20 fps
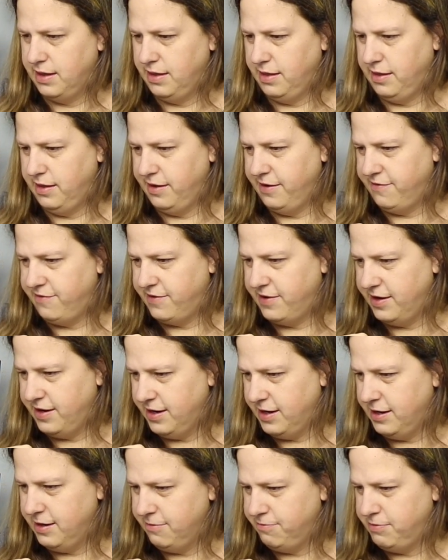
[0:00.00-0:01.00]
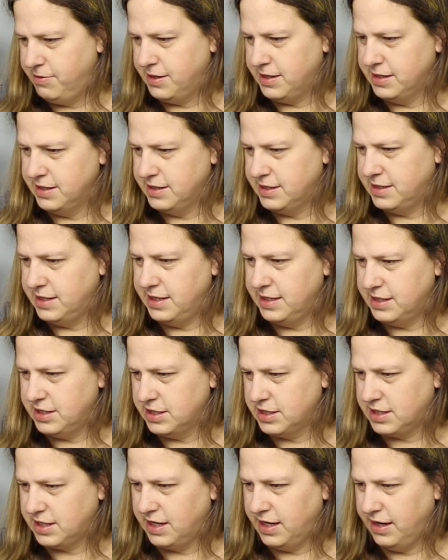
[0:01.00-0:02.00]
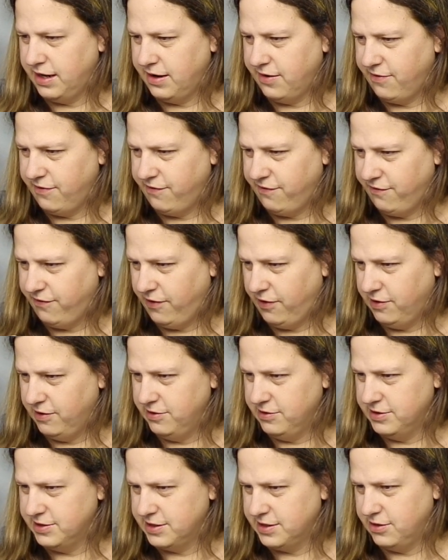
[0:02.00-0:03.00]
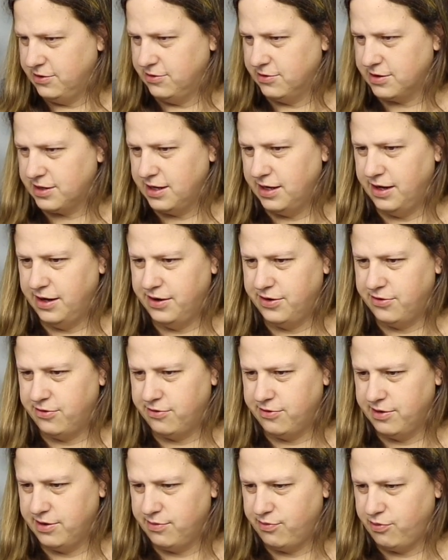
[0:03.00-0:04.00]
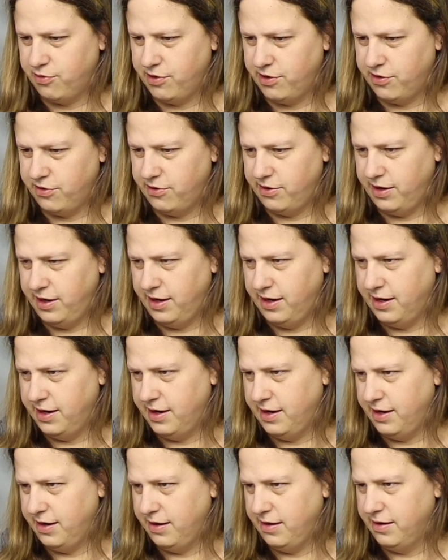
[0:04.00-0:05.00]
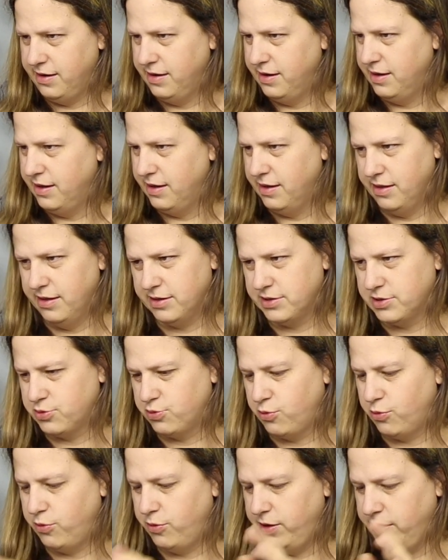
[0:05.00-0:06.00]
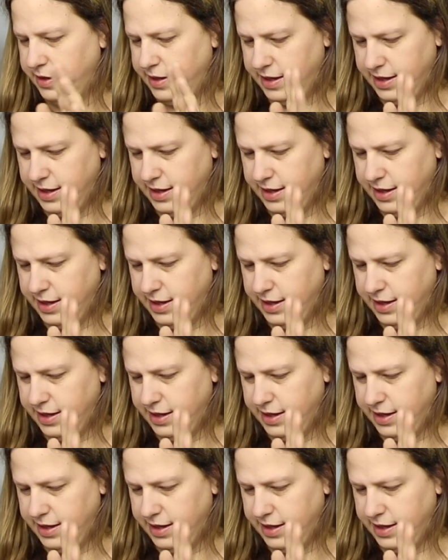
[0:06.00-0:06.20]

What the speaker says: lift it up, you can see it just kind of follows the whole contour of the printer, and it looks really